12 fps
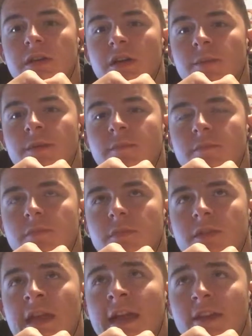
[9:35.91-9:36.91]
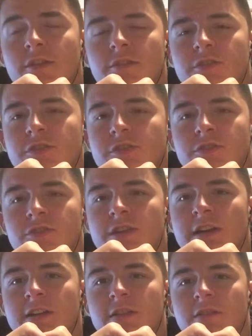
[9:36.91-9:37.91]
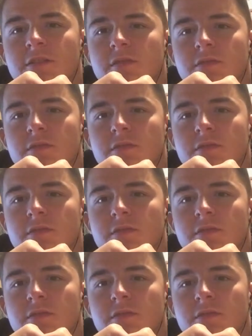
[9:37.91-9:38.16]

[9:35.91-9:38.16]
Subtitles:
I mean, Canada is just a track that